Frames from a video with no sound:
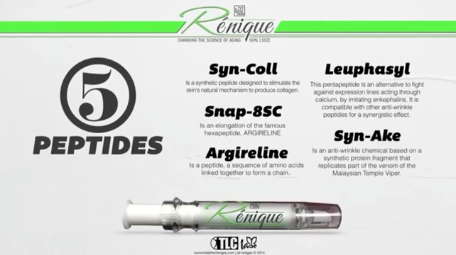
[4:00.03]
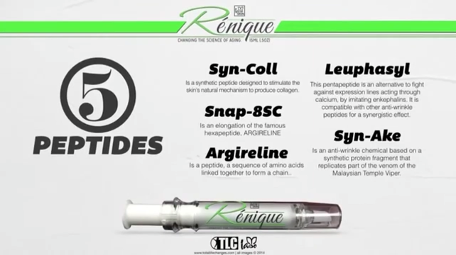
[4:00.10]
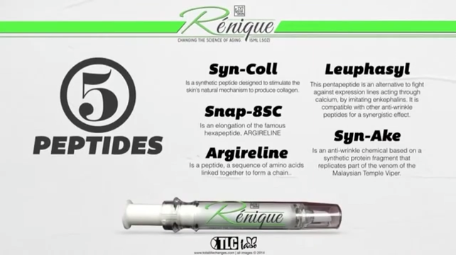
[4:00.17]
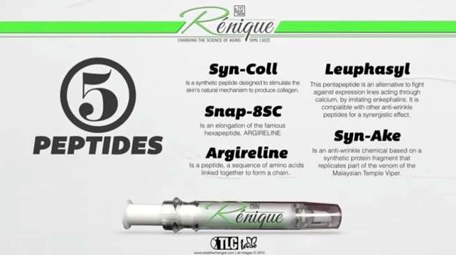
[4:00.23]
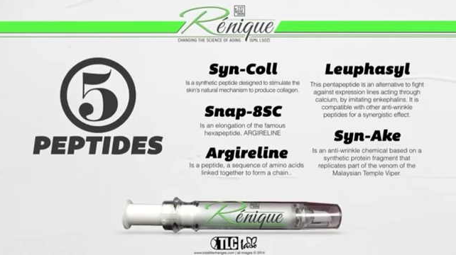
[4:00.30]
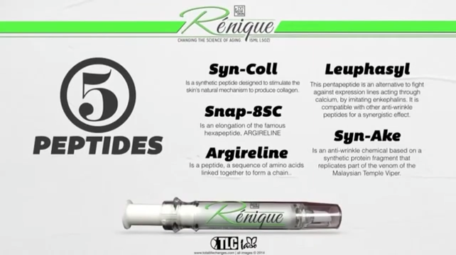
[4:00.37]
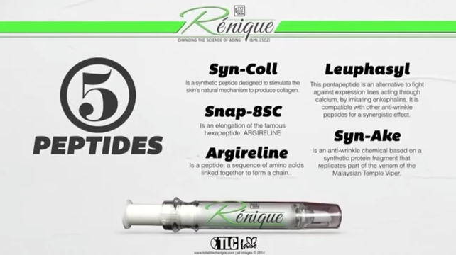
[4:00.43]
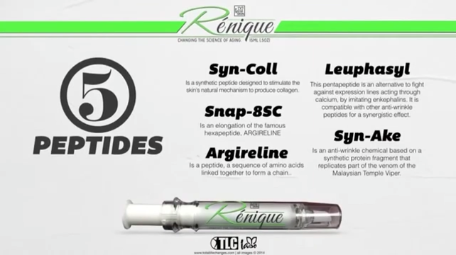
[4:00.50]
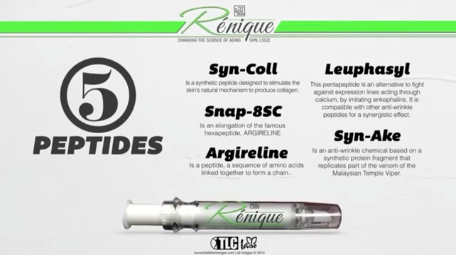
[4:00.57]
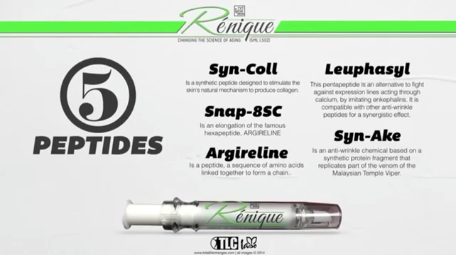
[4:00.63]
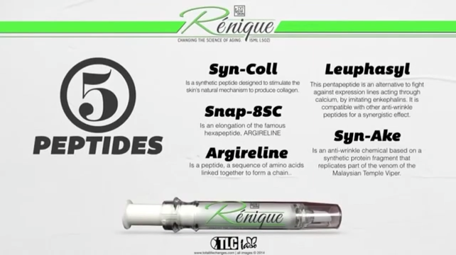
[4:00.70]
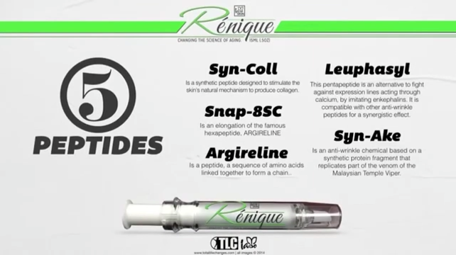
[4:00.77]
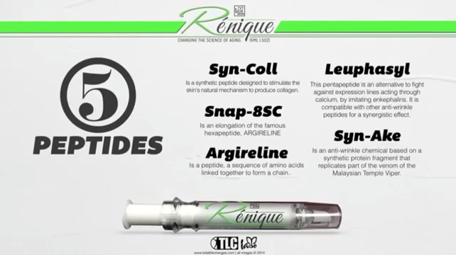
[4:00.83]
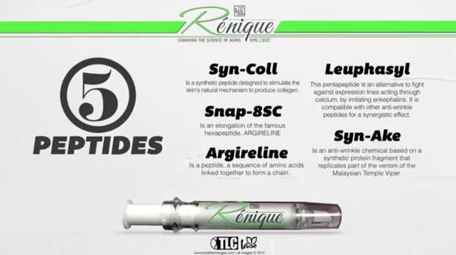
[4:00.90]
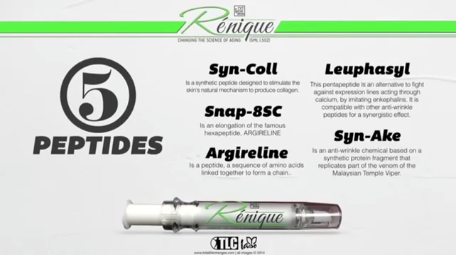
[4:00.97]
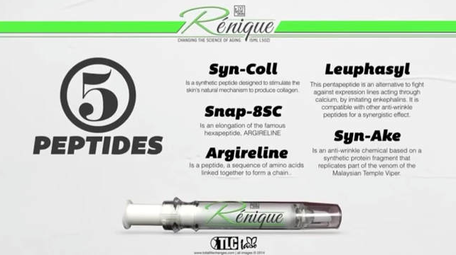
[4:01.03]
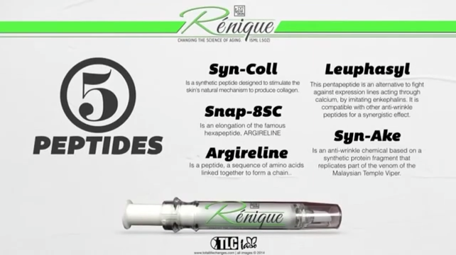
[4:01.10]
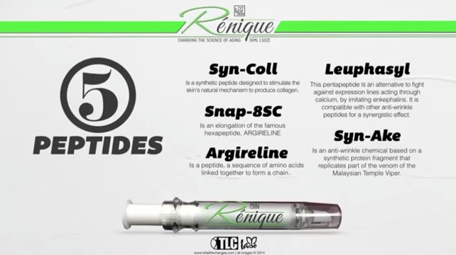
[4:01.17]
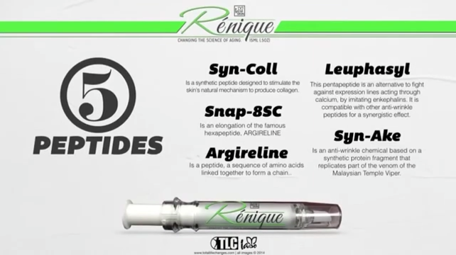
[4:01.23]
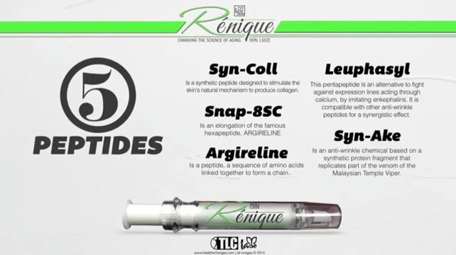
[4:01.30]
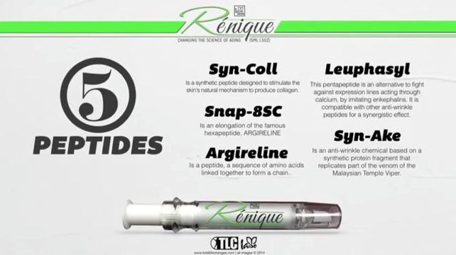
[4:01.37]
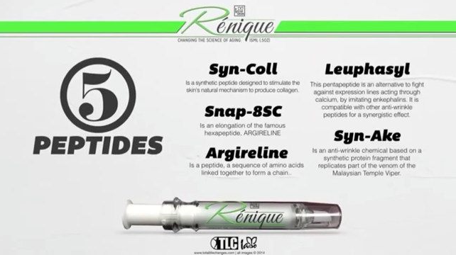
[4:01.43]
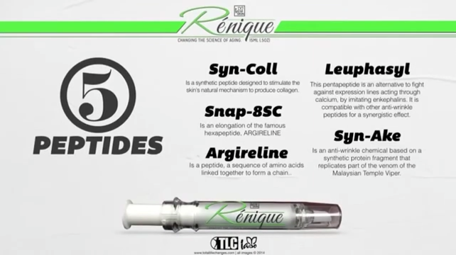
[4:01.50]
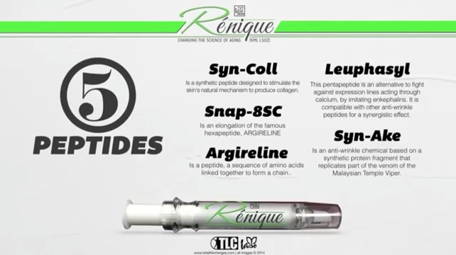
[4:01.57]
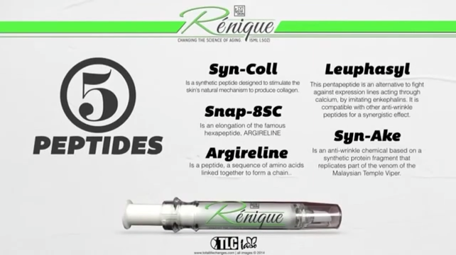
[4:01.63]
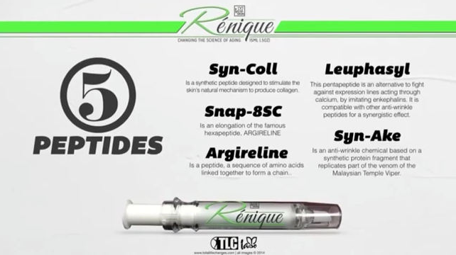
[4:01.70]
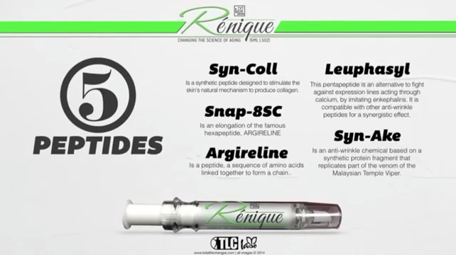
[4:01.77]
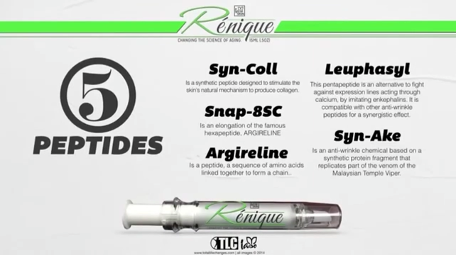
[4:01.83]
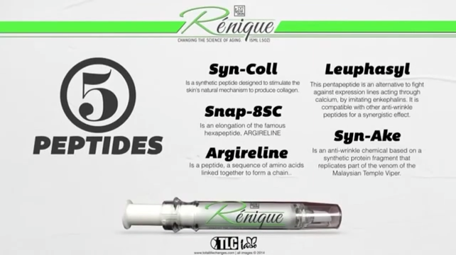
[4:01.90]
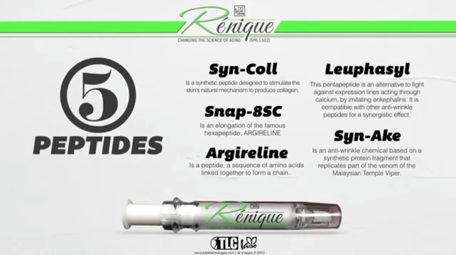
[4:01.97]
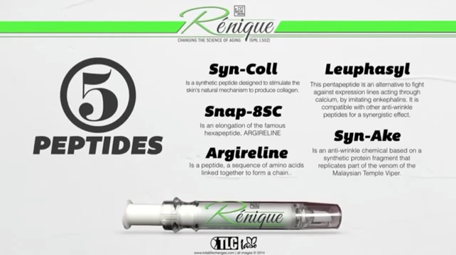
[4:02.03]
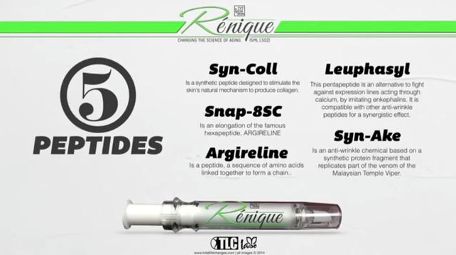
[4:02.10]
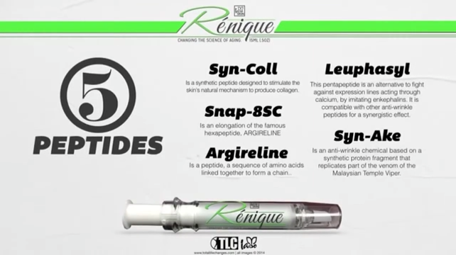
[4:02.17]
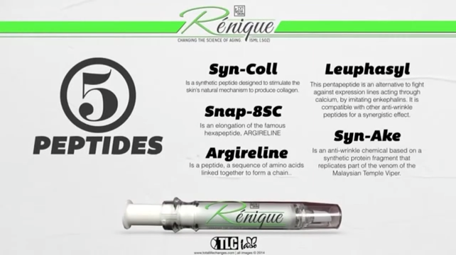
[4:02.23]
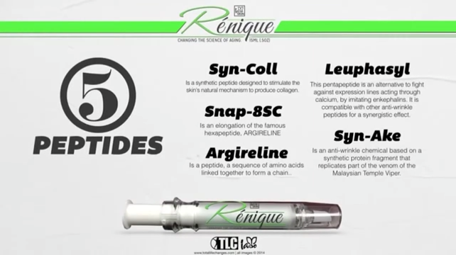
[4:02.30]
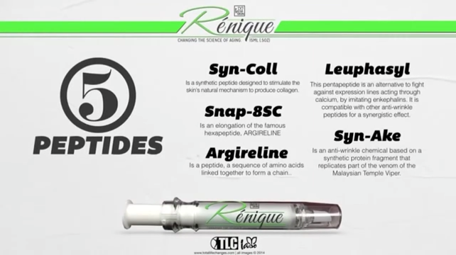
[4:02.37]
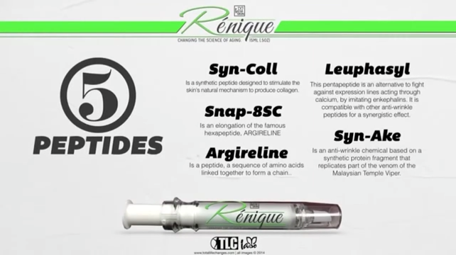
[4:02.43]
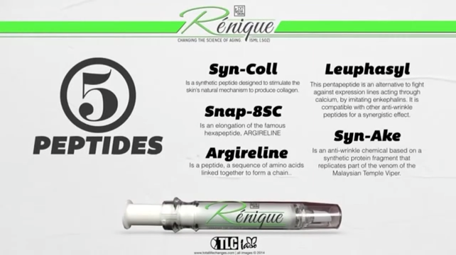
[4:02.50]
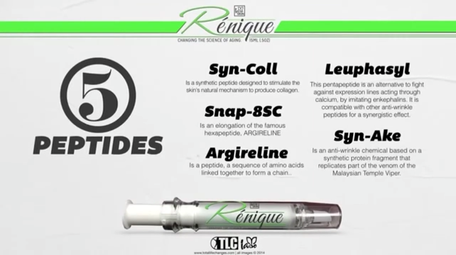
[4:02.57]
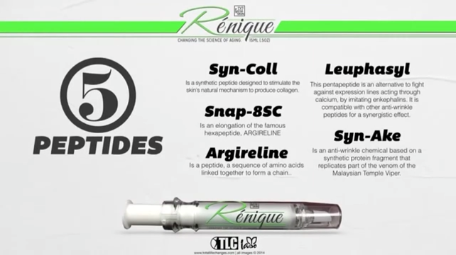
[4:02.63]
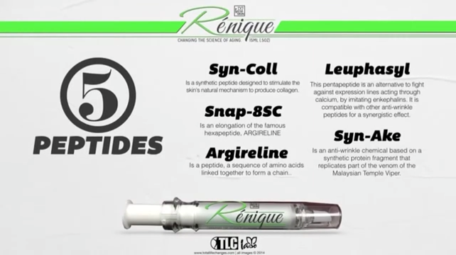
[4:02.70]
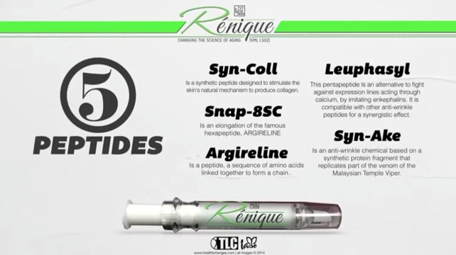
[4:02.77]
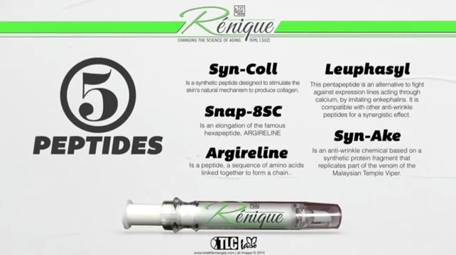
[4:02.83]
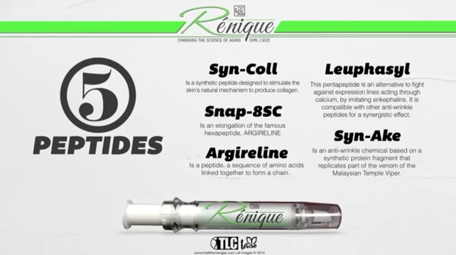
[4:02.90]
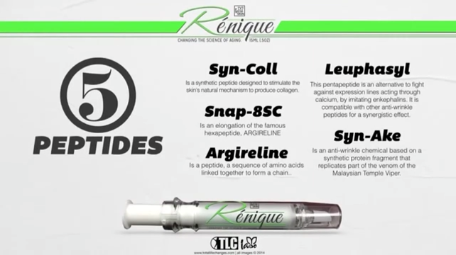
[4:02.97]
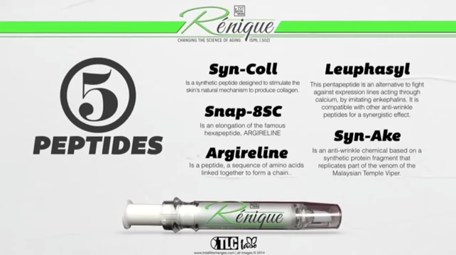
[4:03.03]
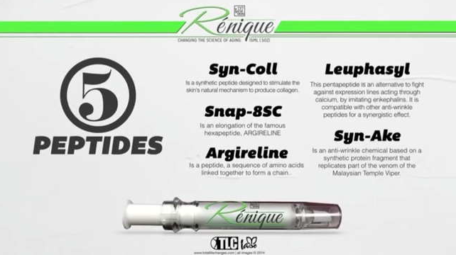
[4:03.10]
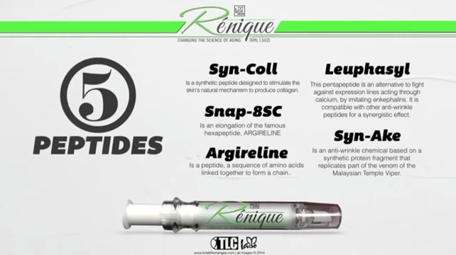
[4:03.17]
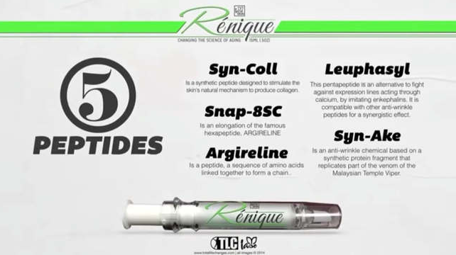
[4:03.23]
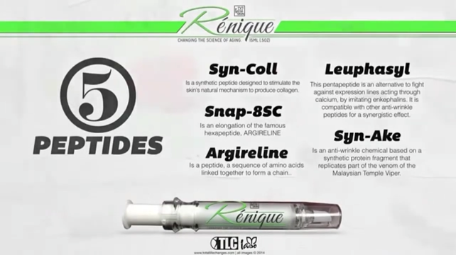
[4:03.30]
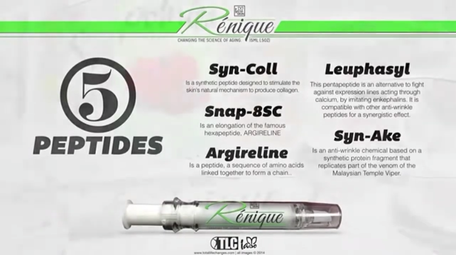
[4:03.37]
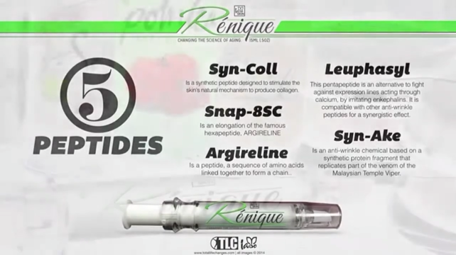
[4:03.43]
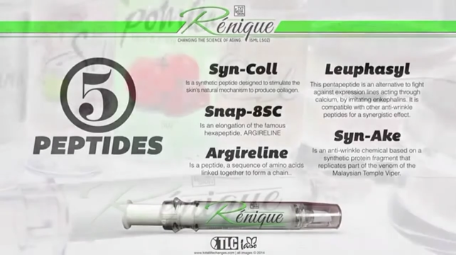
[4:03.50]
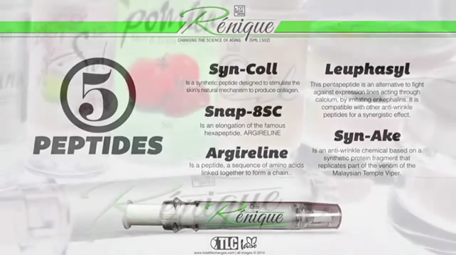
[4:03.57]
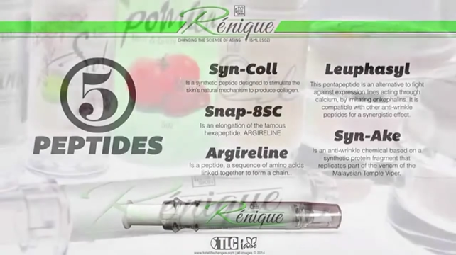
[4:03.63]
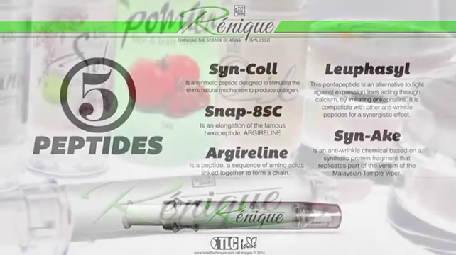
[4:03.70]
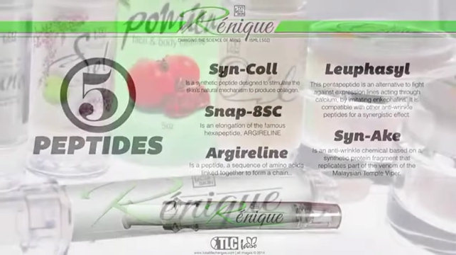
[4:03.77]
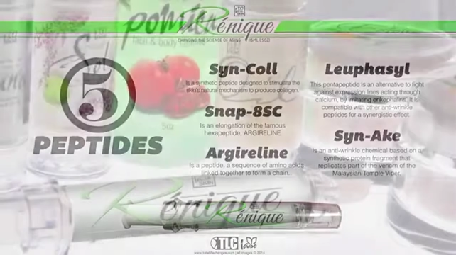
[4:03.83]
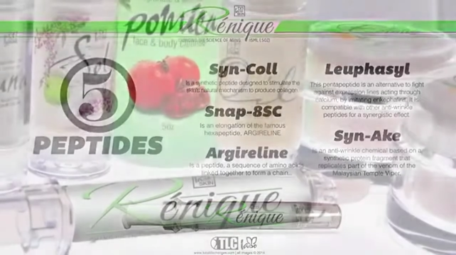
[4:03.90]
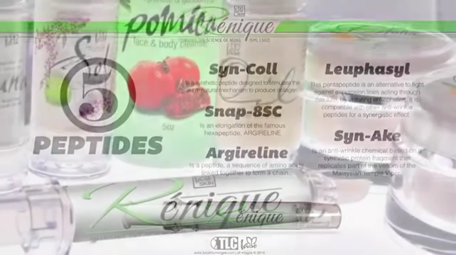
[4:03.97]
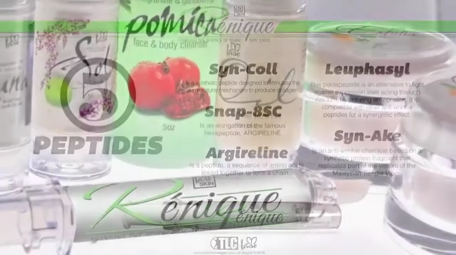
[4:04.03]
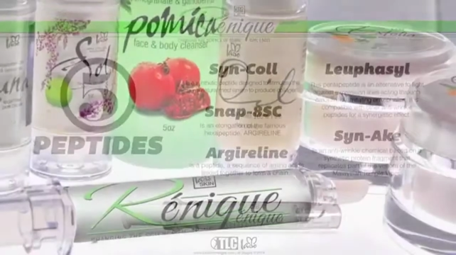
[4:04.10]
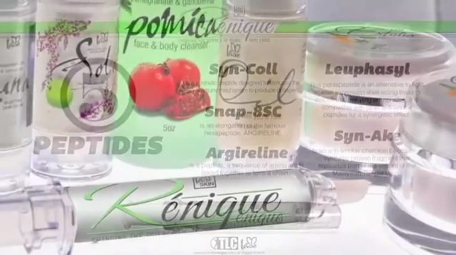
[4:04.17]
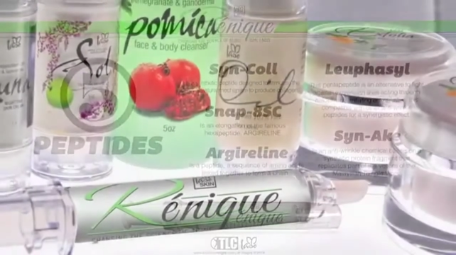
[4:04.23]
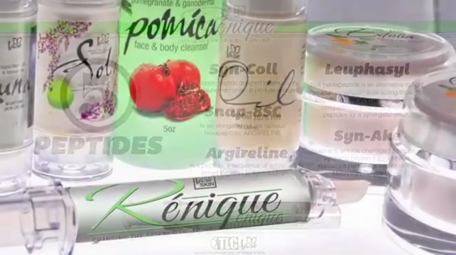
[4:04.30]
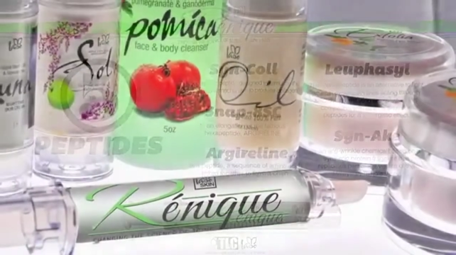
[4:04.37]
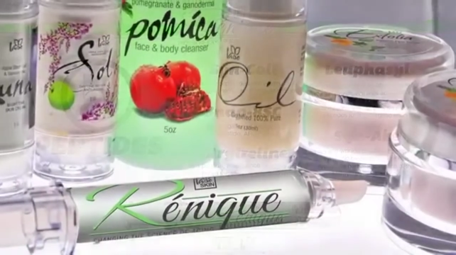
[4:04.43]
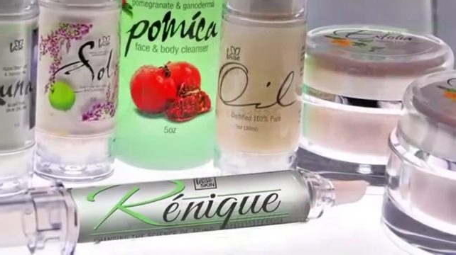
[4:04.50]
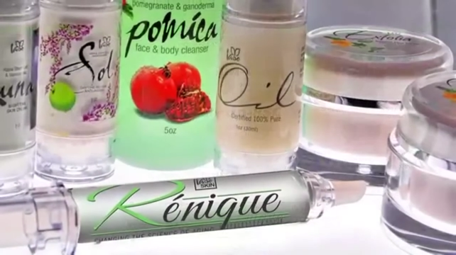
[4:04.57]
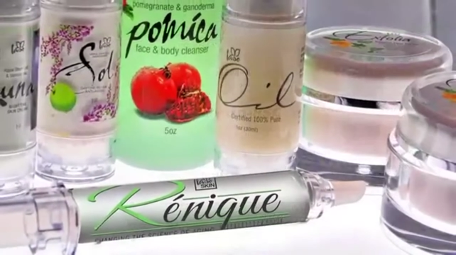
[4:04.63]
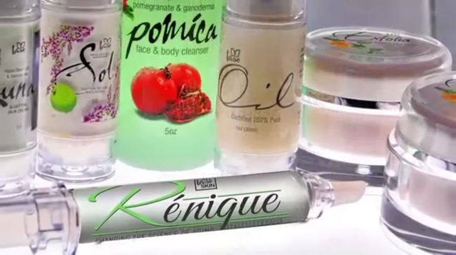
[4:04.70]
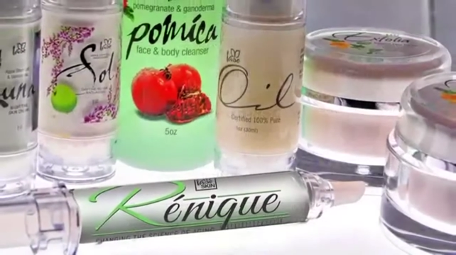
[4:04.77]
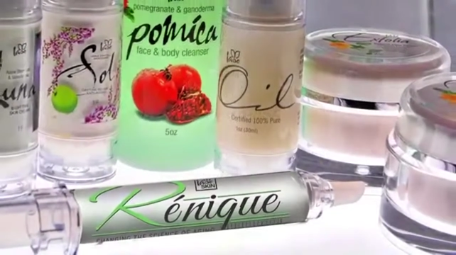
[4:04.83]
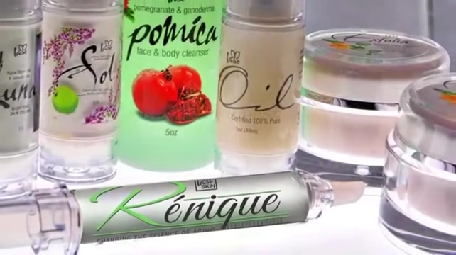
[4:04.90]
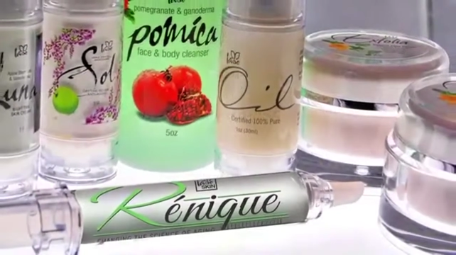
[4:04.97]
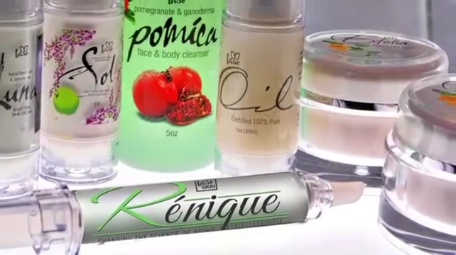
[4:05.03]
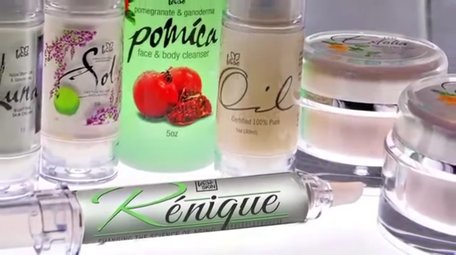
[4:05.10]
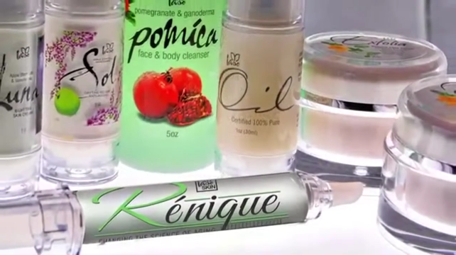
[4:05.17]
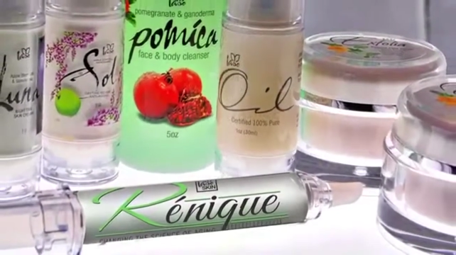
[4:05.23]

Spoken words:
No face is visible, so there are no lips to read.